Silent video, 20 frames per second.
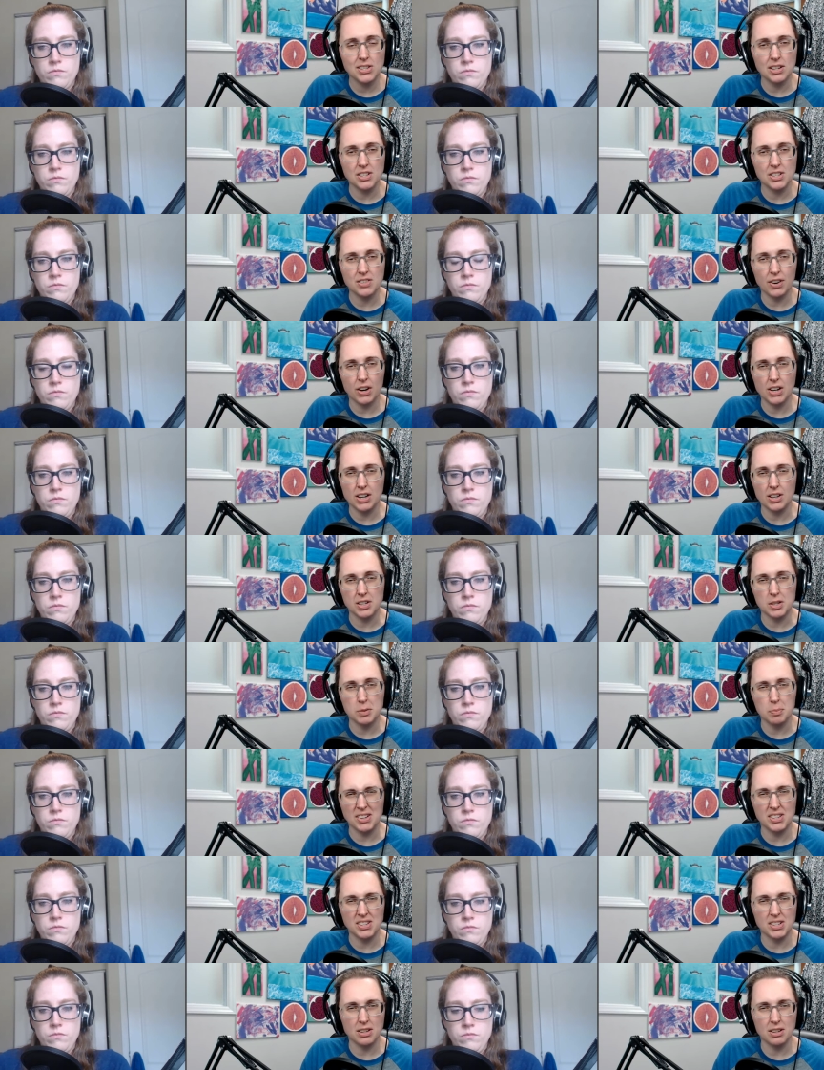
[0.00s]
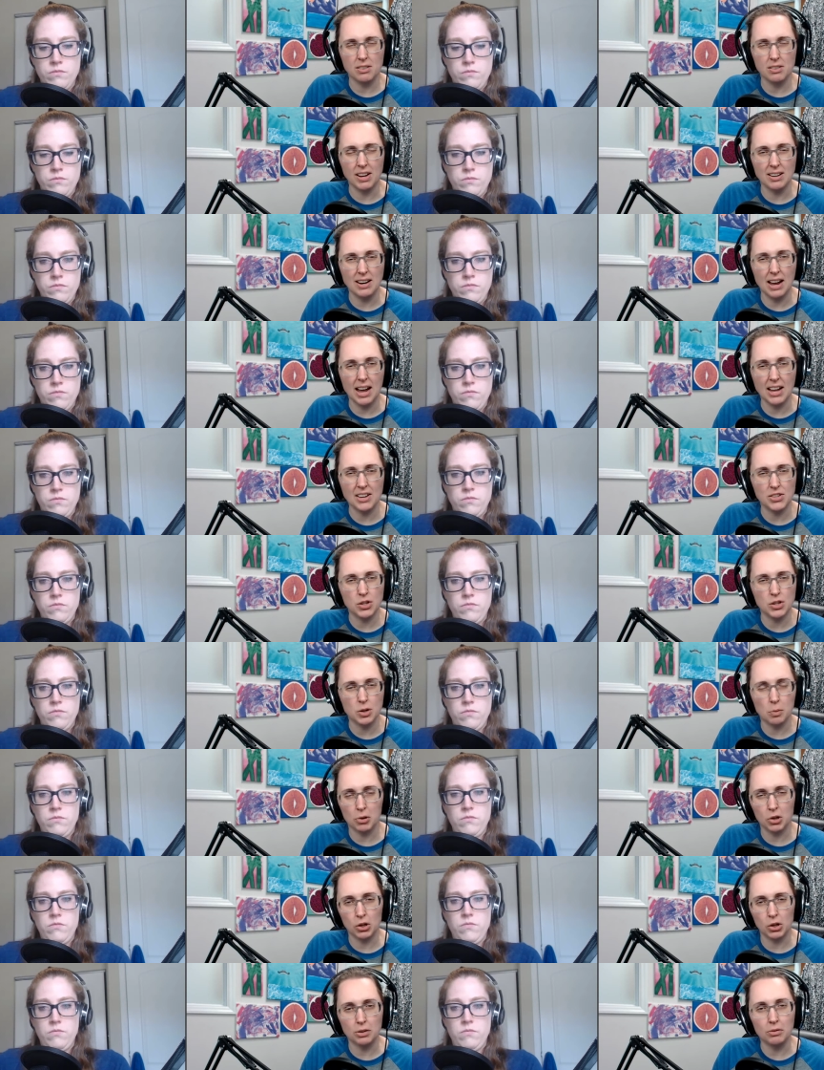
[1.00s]
Speaker 1: It's very expensive and not
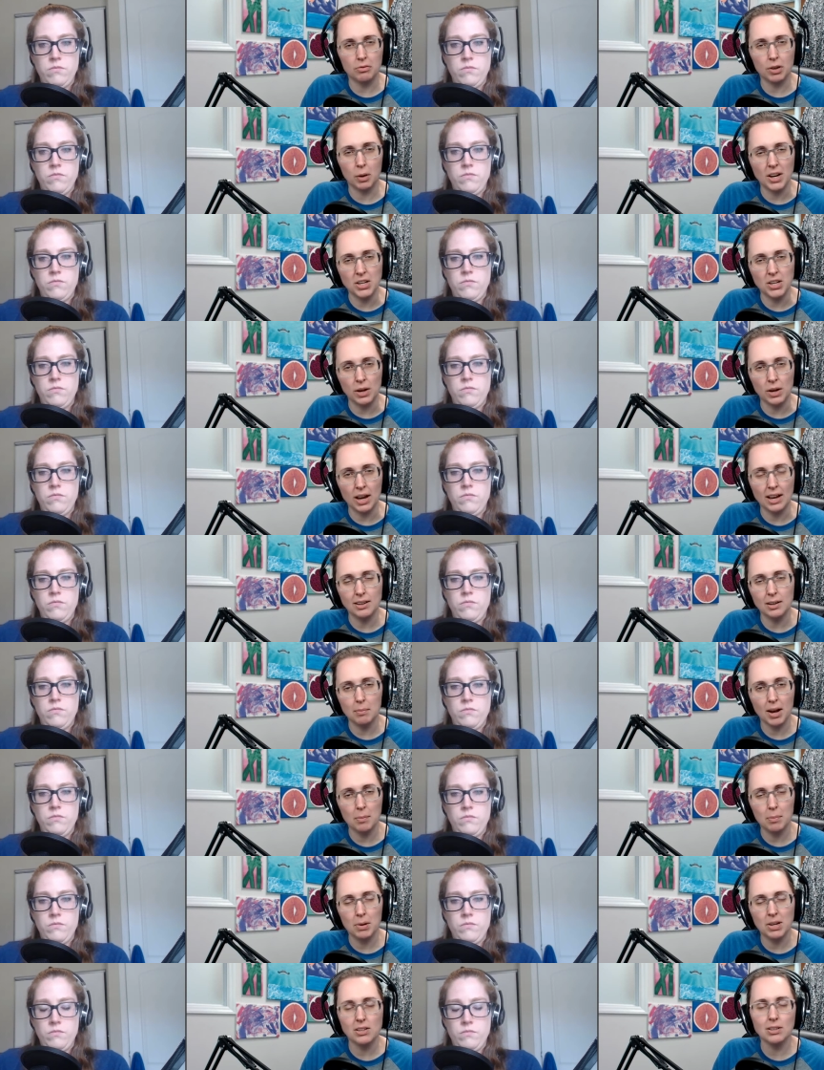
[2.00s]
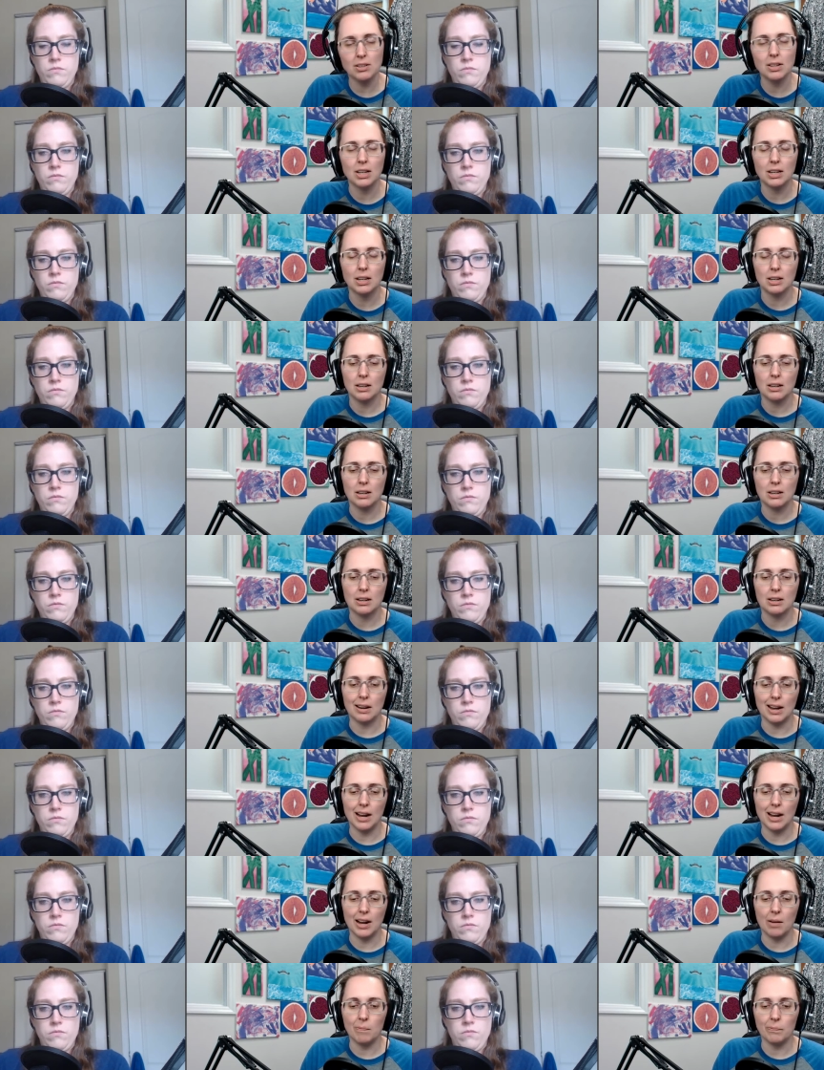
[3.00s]
super good for what you get, in my opinion,
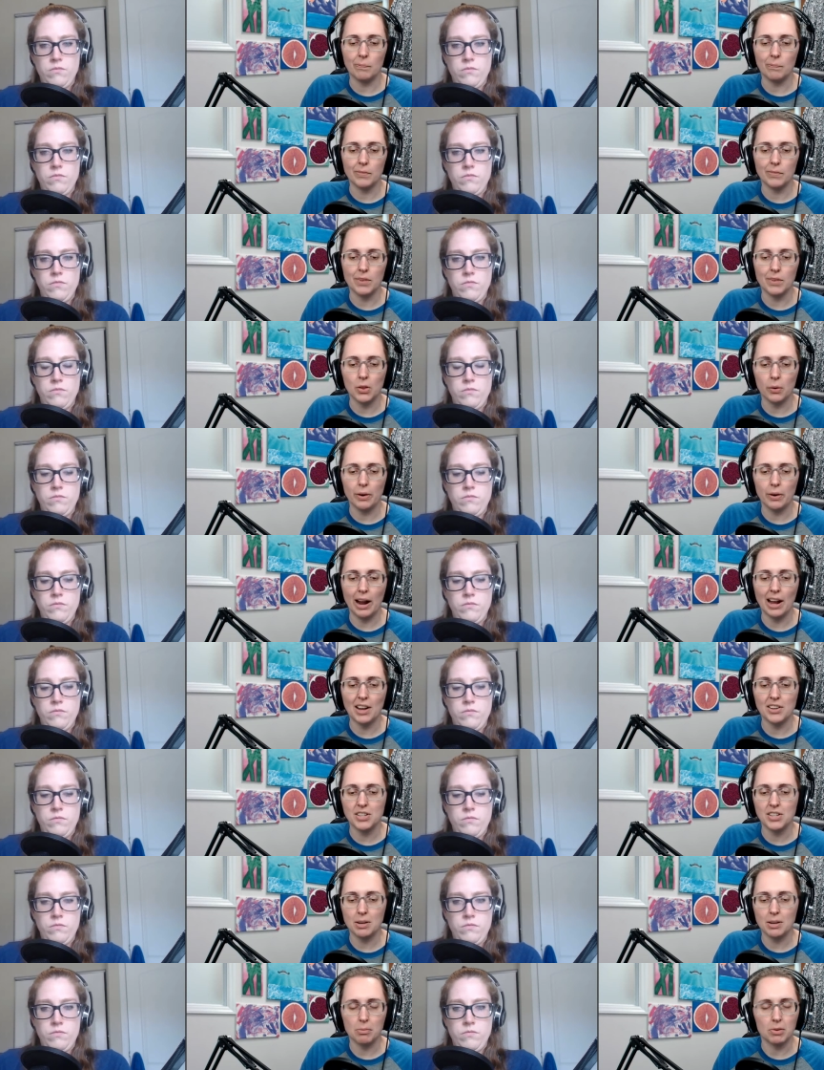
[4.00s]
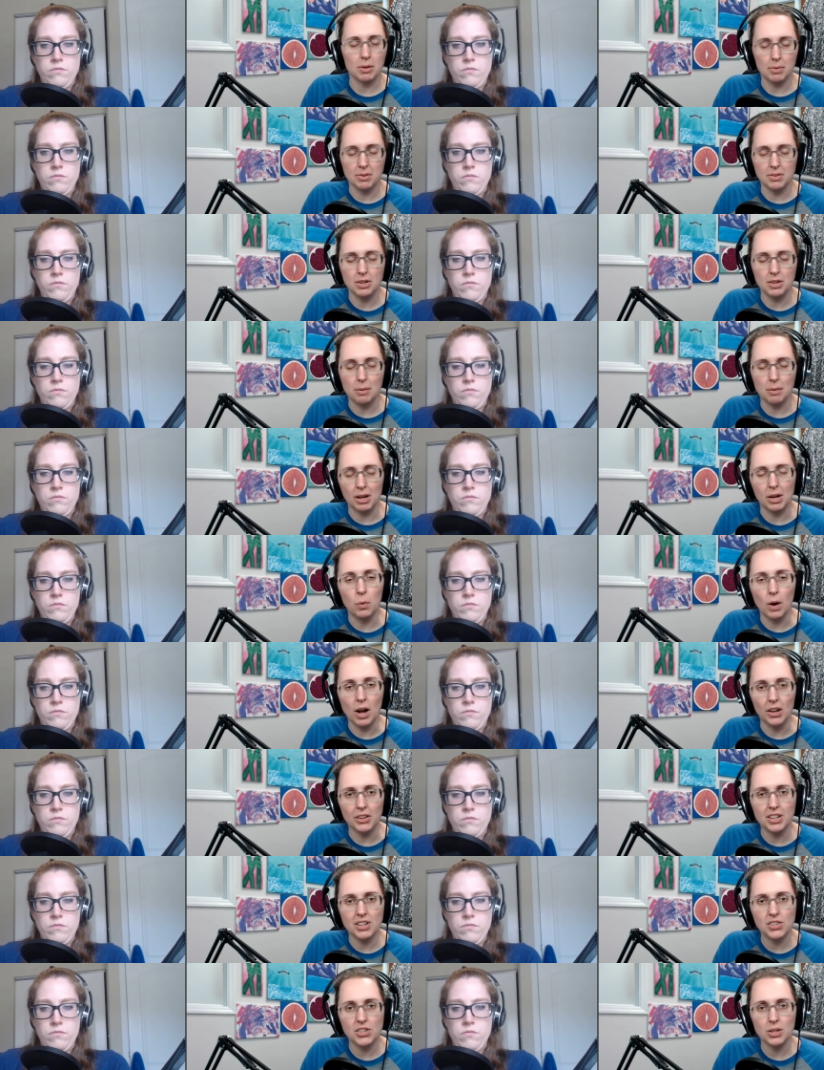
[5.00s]
um, although it has some redeeming
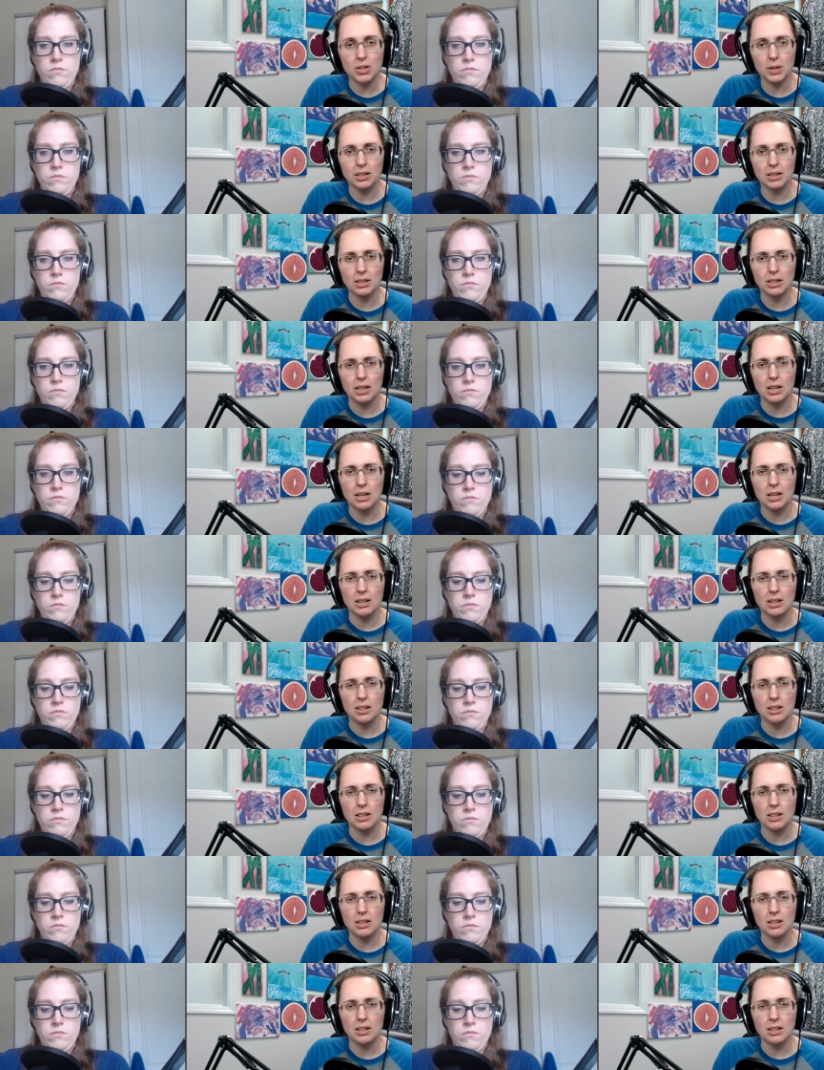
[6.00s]
qualities to it.